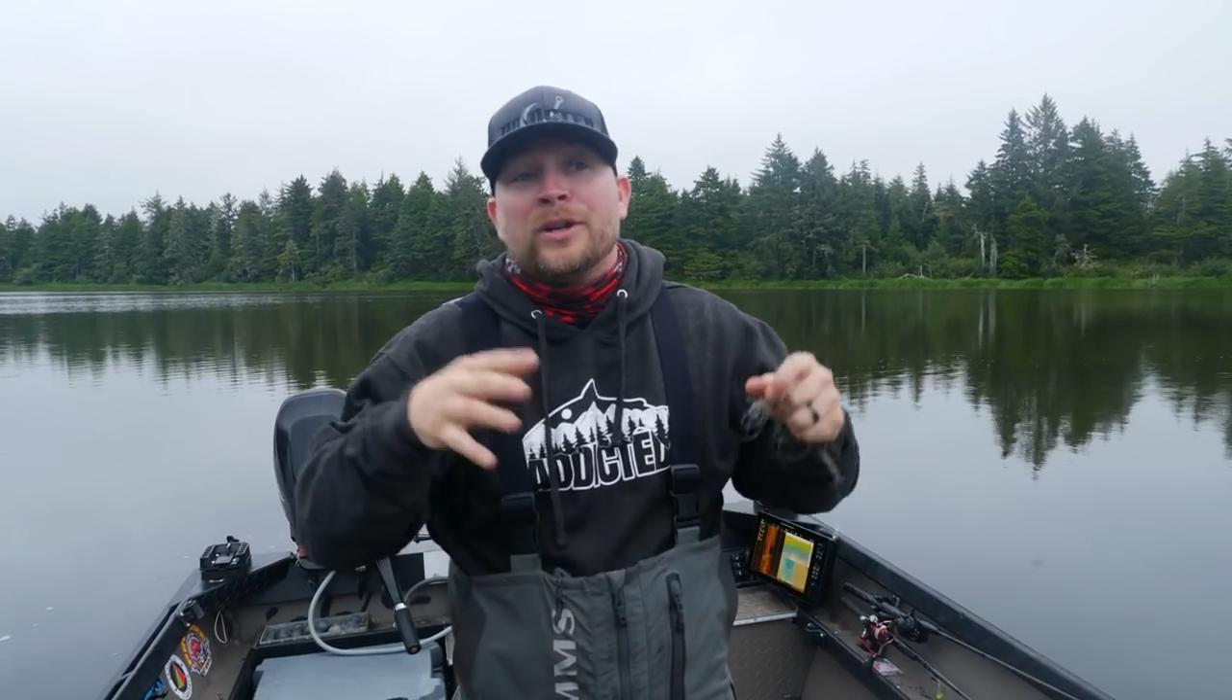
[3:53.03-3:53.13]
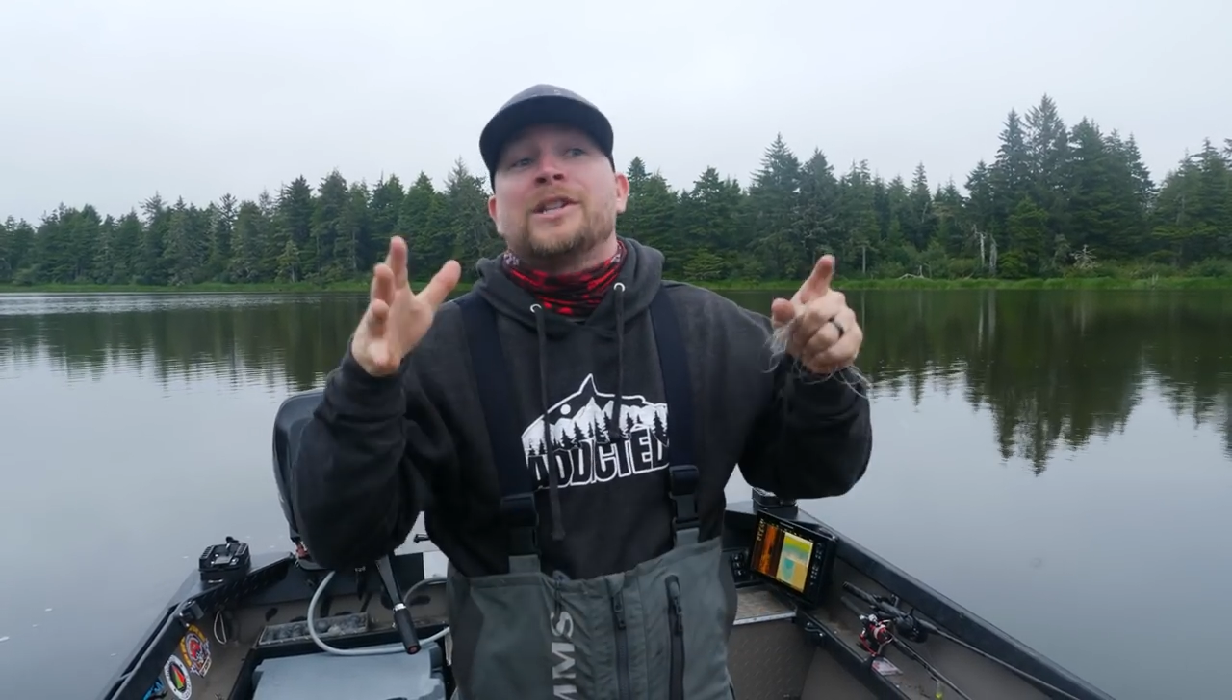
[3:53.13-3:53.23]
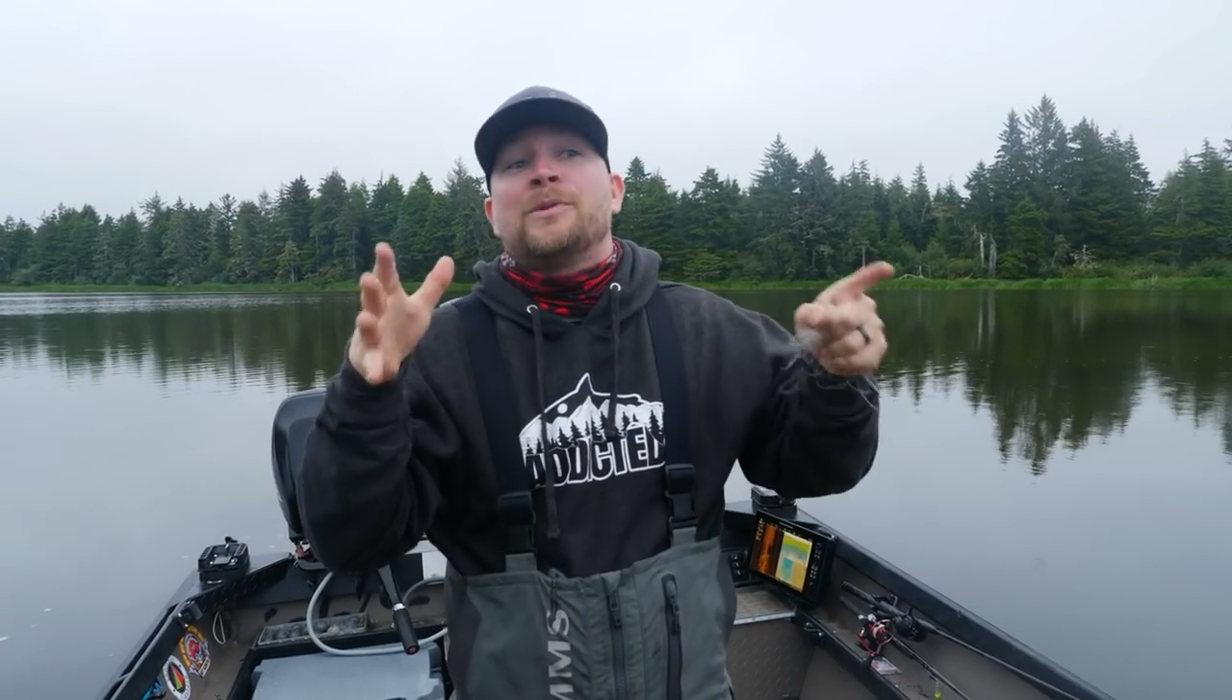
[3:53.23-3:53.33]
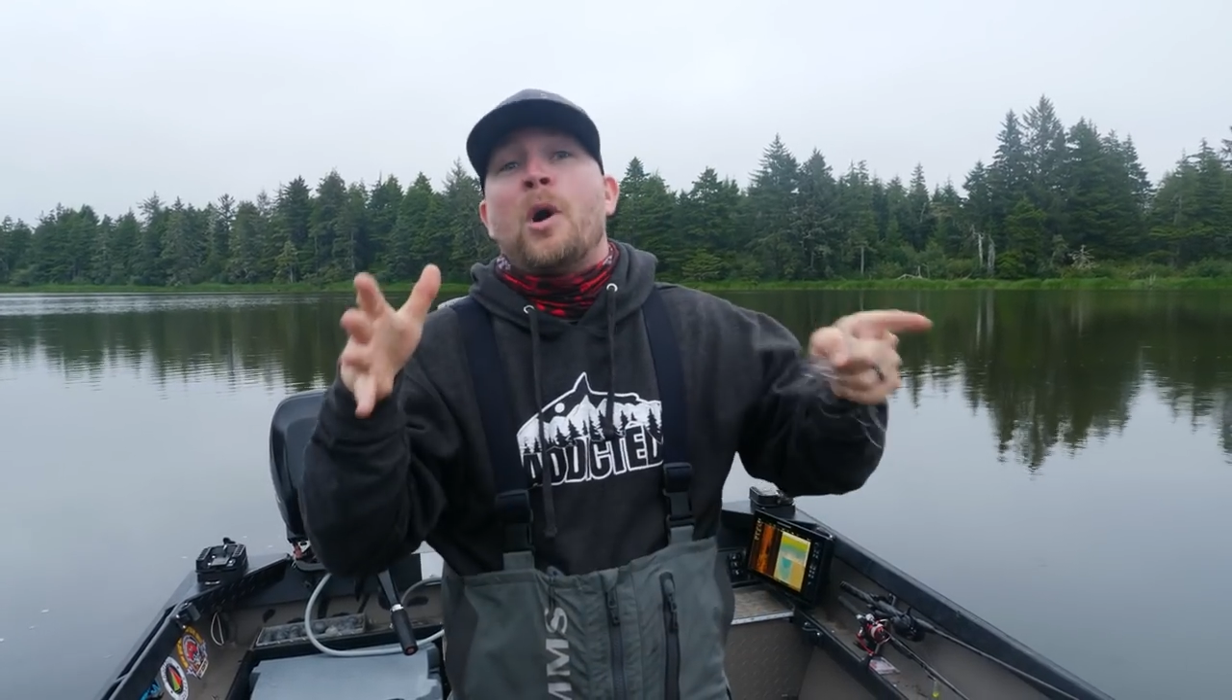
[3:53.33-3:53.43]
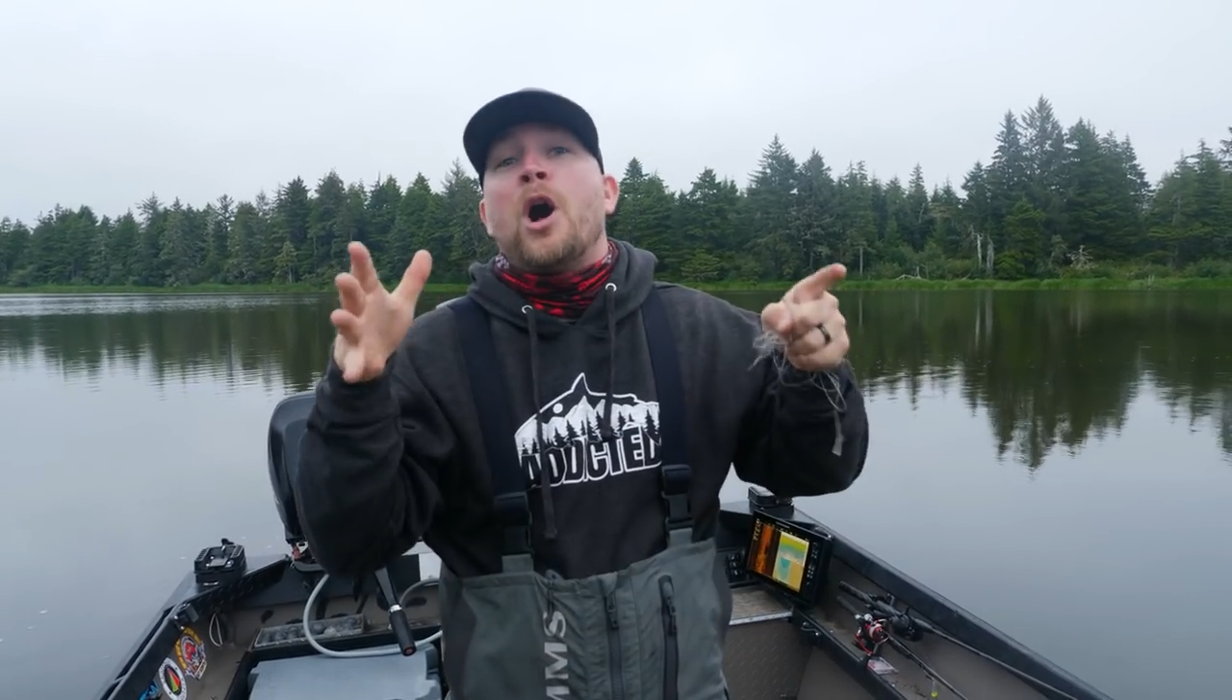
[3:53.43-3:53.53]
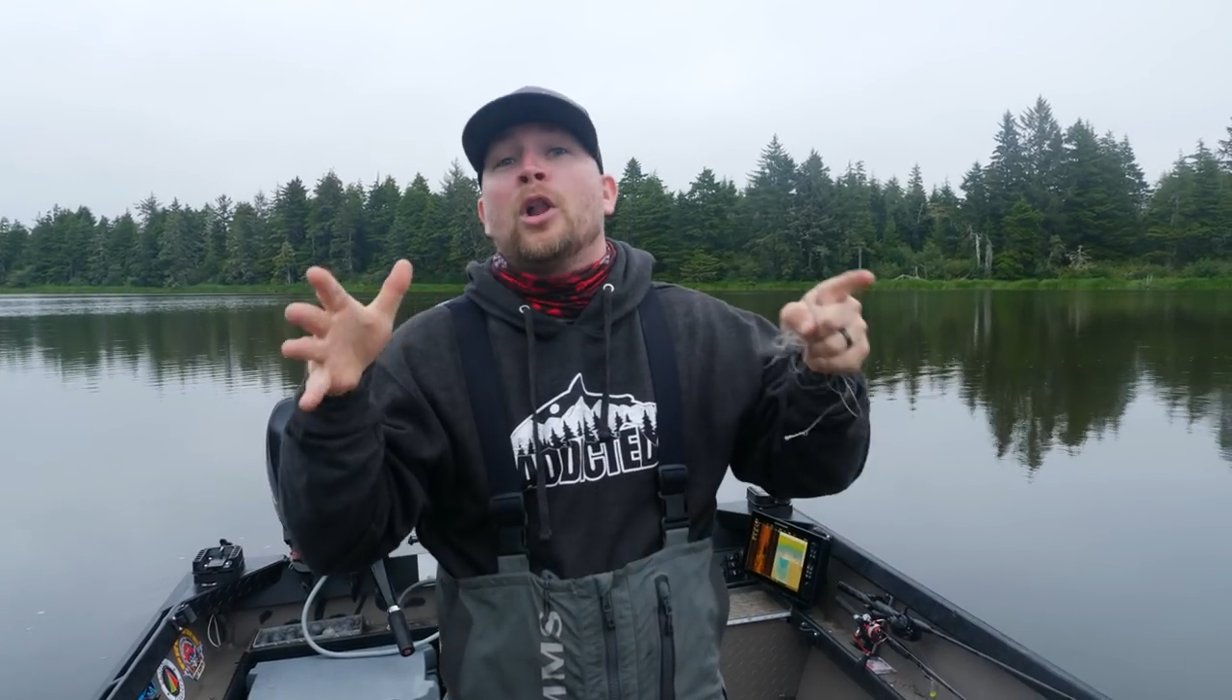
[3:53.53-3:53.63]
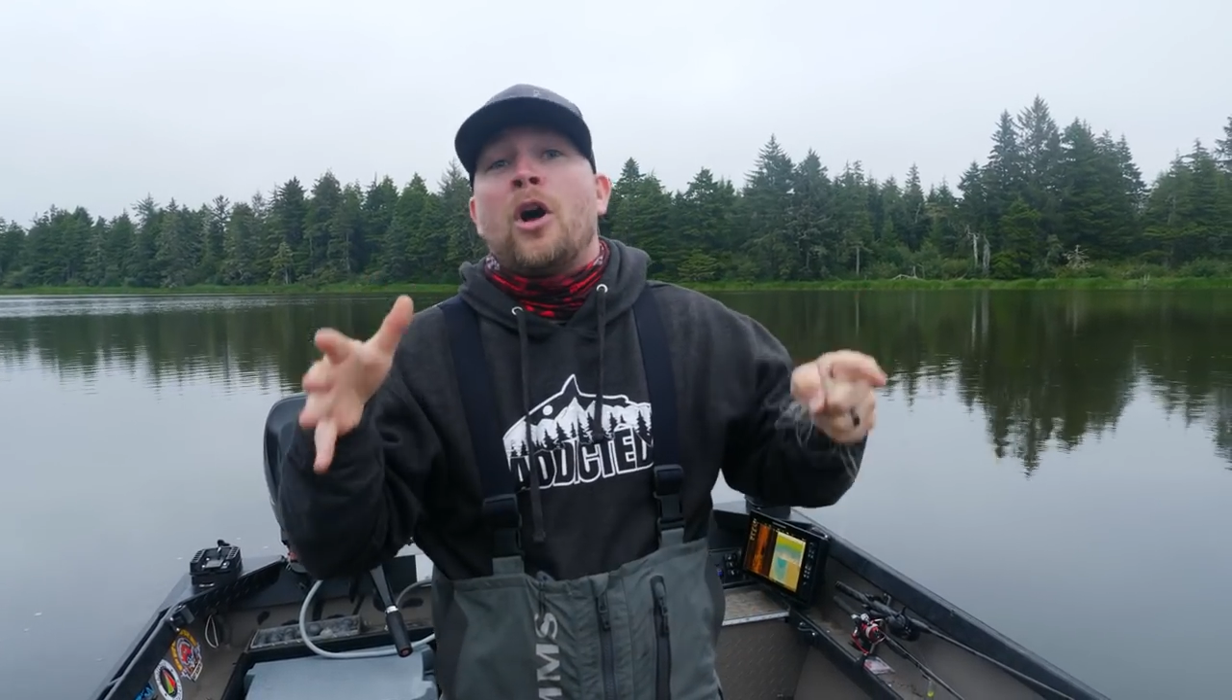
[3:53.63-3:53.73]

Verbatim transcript: to spot